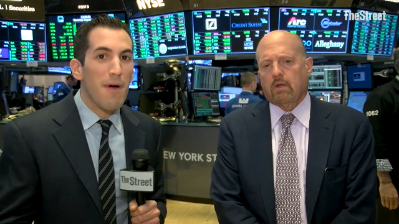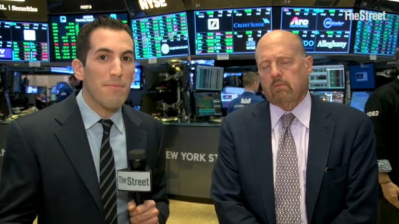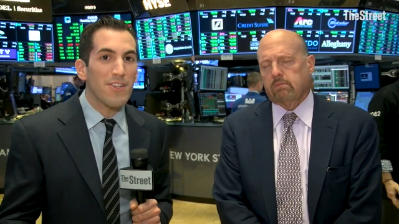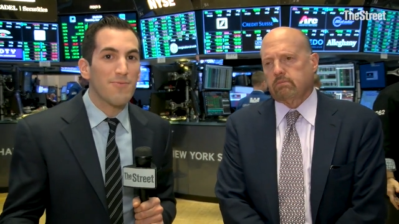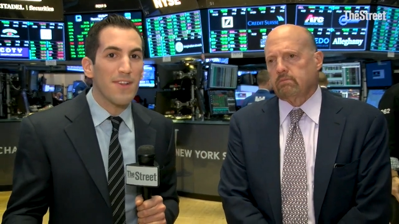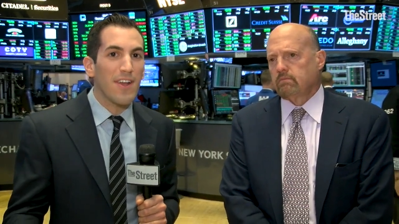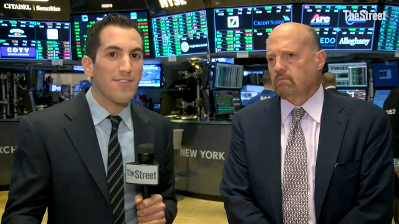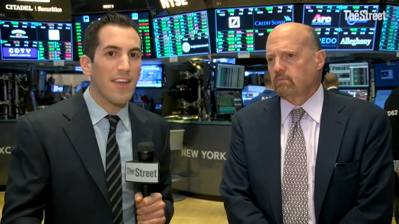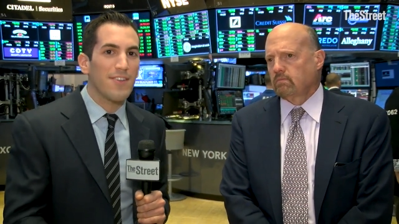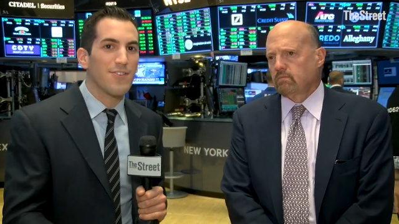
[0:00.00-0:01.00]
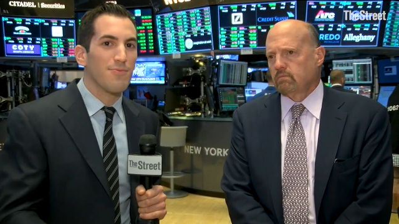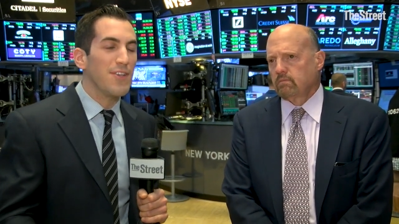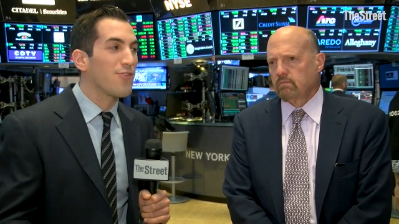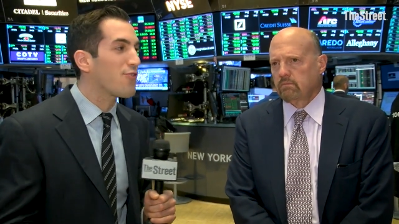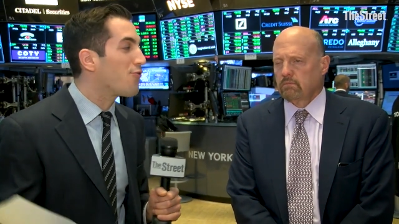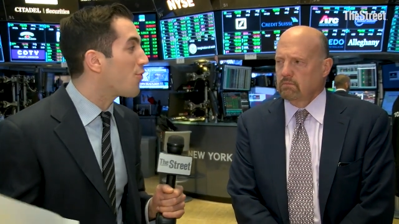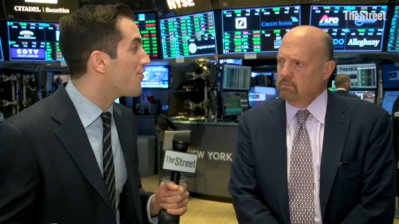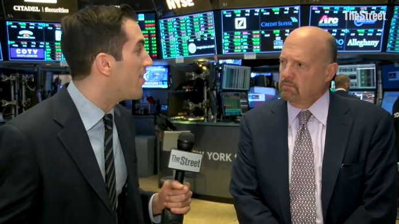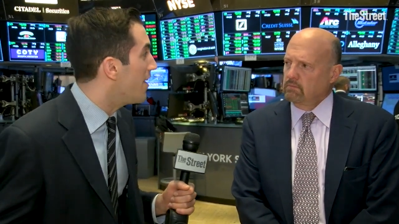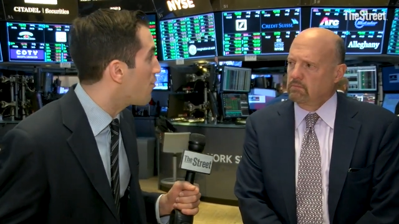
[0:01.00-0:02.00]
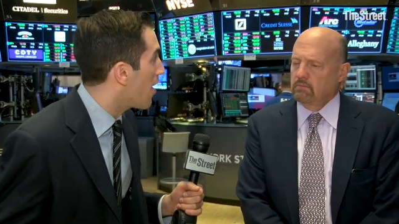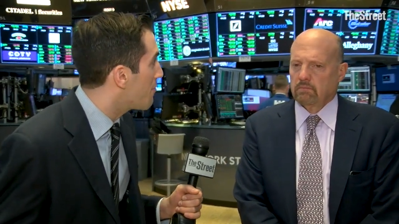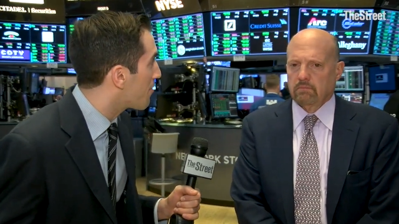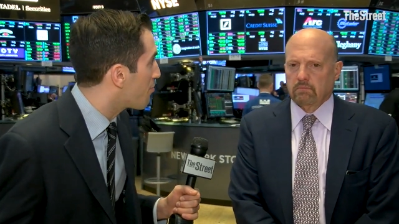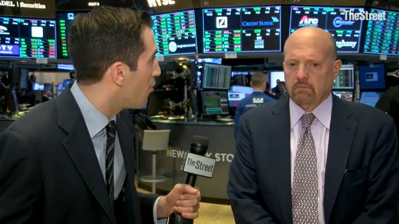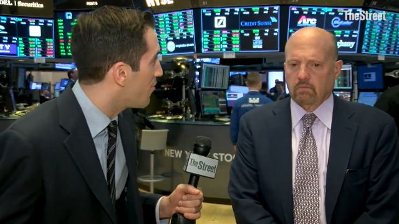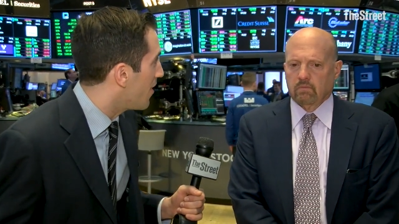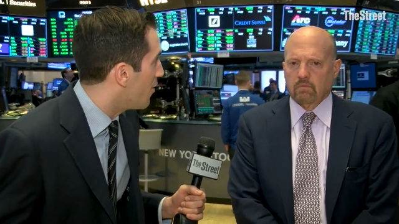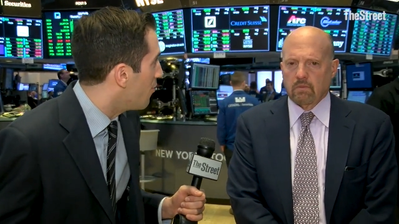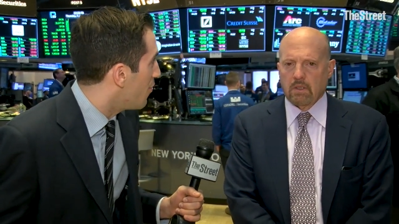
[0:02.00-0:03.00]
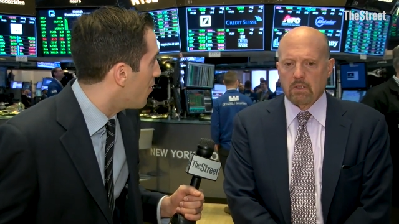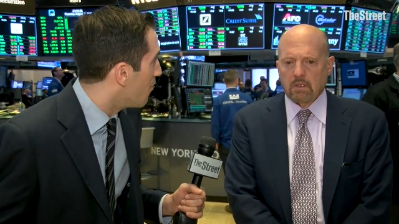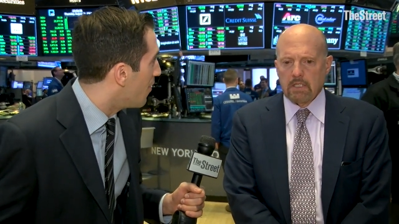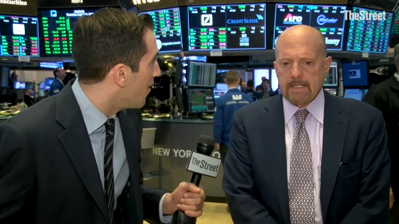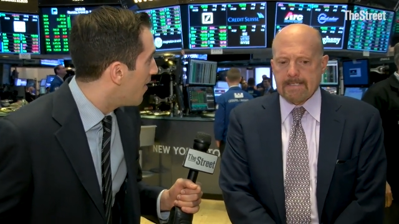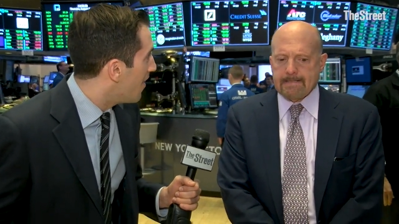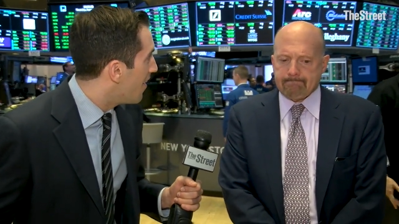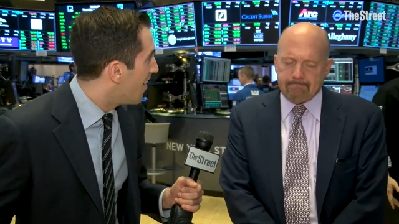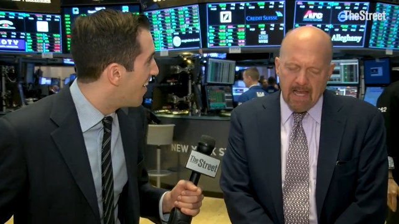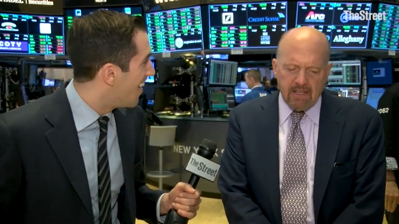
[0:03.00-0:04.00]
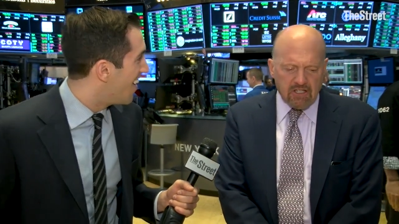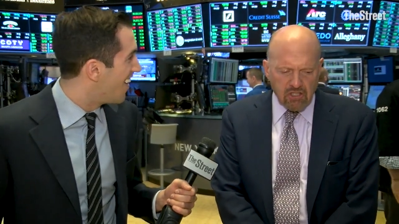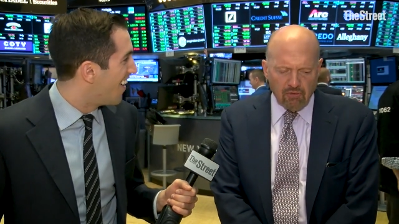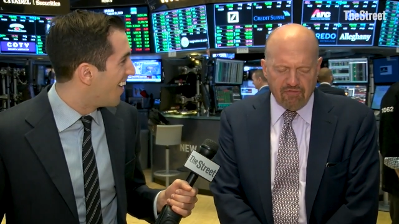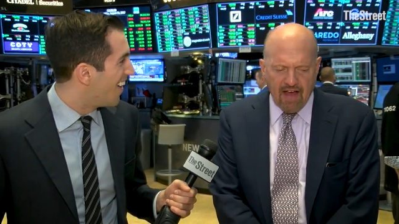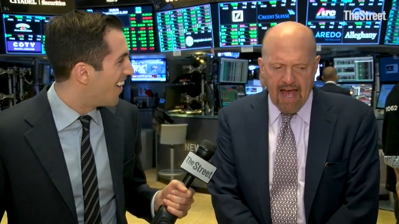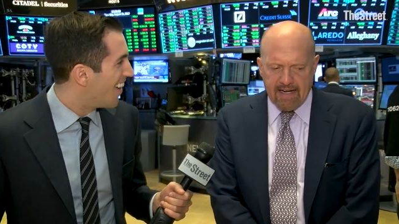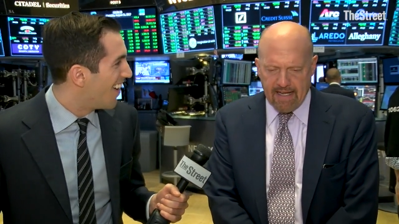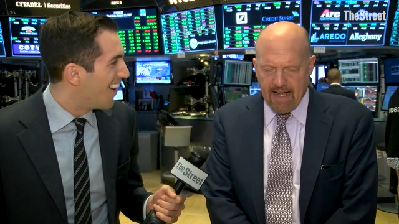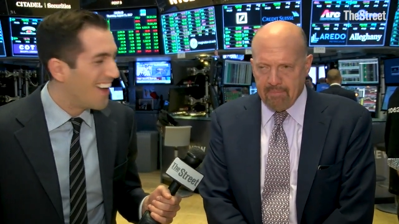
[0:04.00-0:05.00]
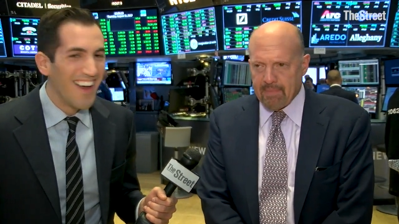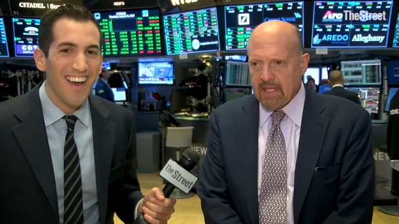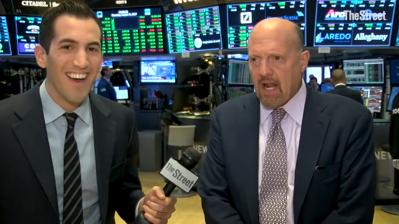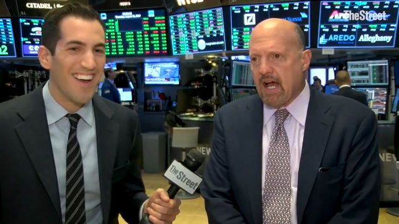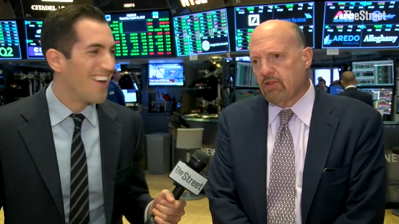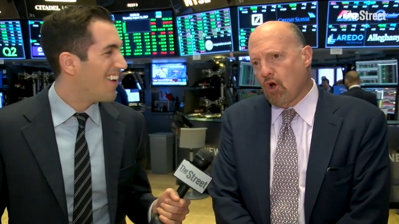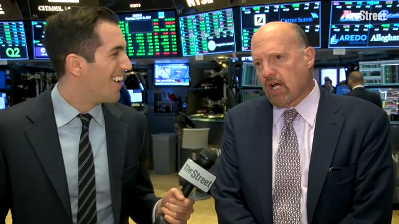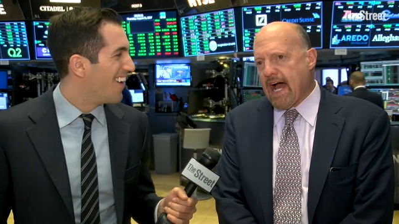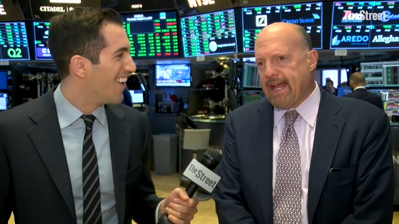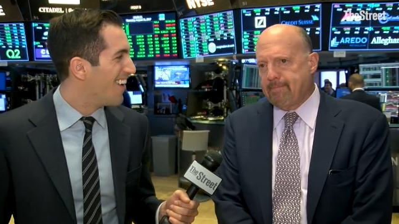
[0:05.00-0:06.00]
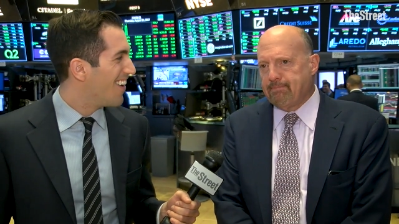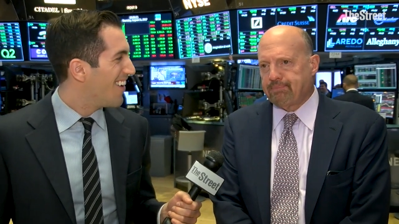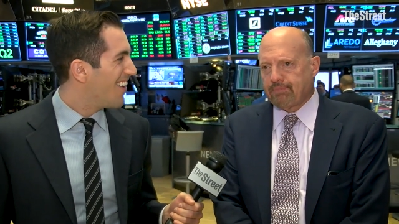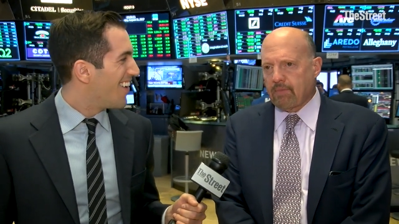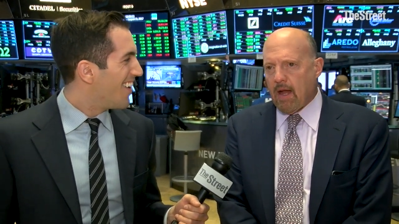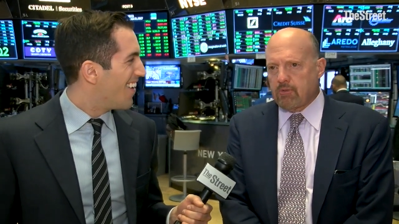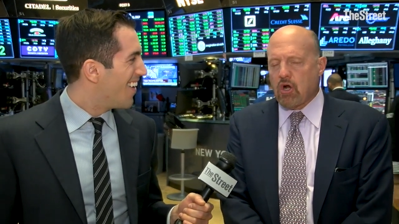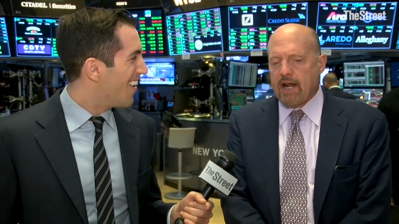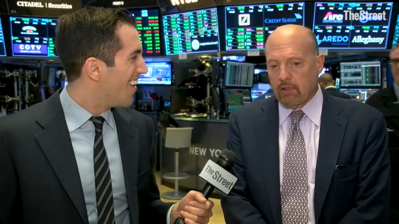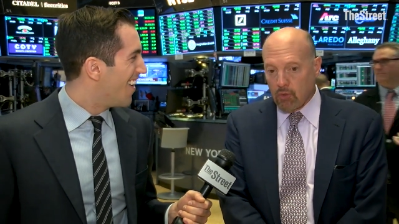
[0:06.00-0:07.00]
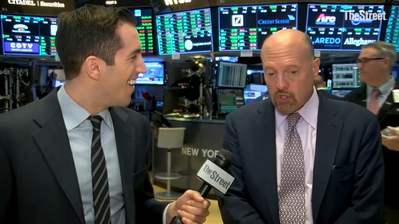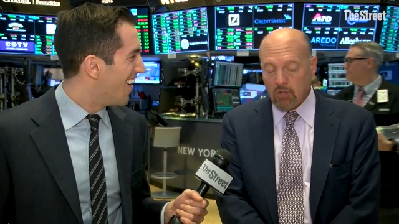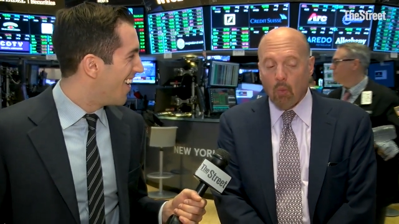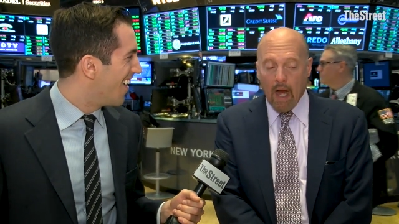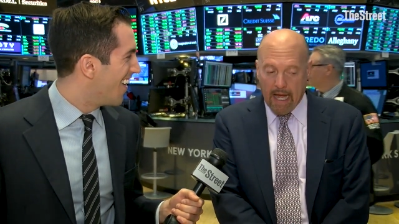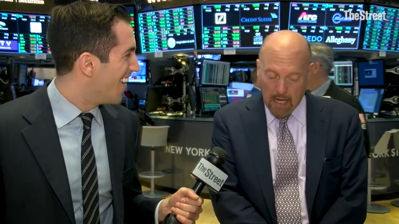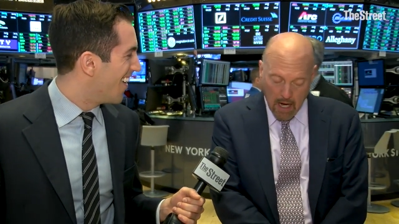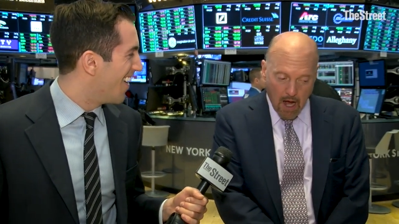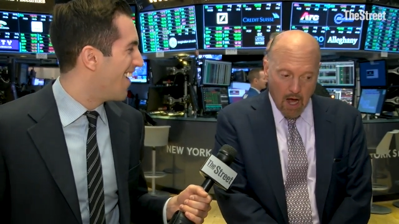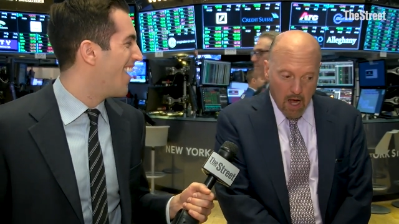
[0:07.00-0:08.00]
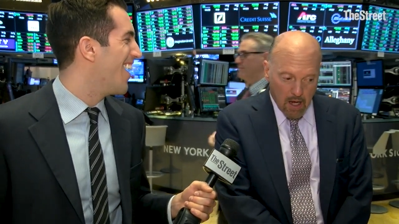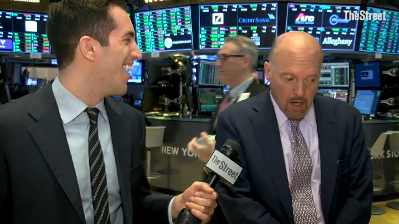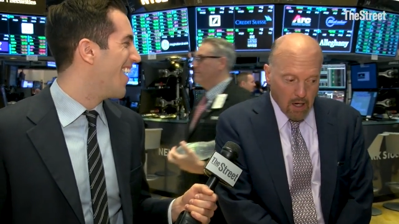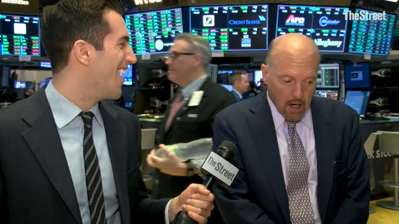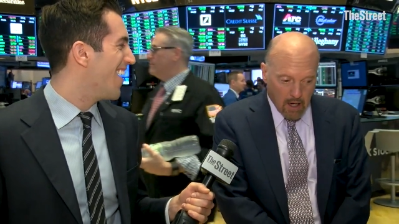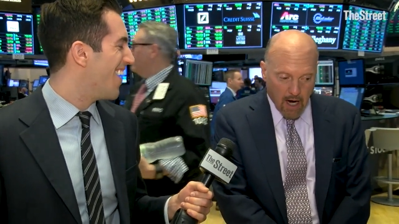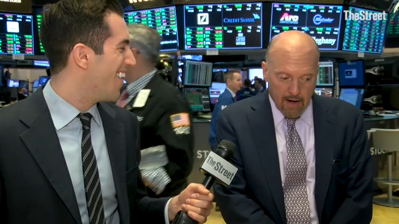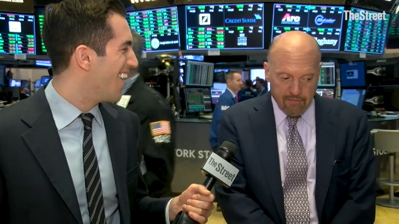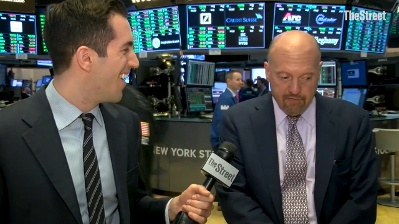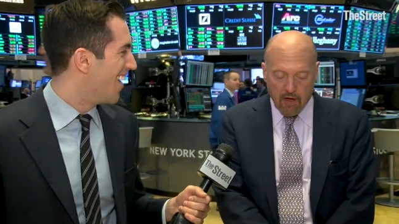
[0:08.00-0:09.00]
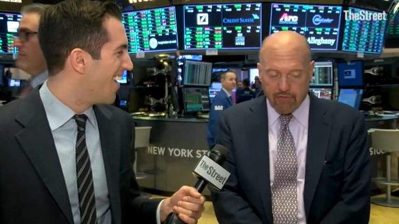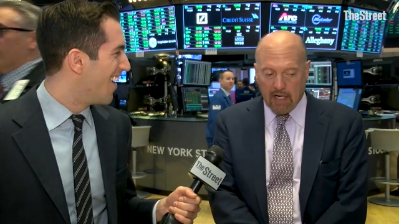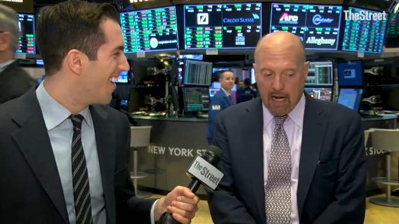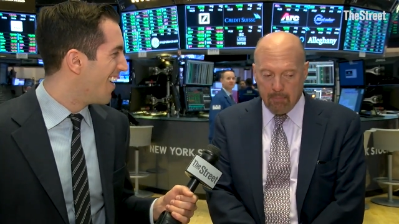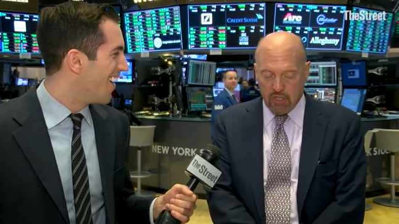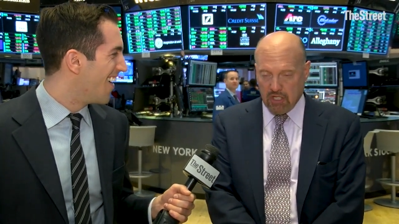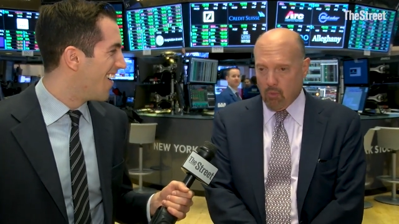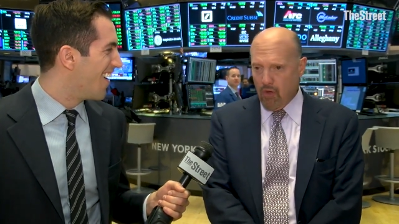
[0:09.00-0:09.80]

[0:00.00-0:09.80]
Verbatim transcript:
Speaker 1: pumpkin spice latte, I did some research 14 grams of protein. Who knew?
Speaker 2: I think it's a little fattening. I'm, yeah, look, I, I'm trying to lose some weight. Uh, I felt that I put some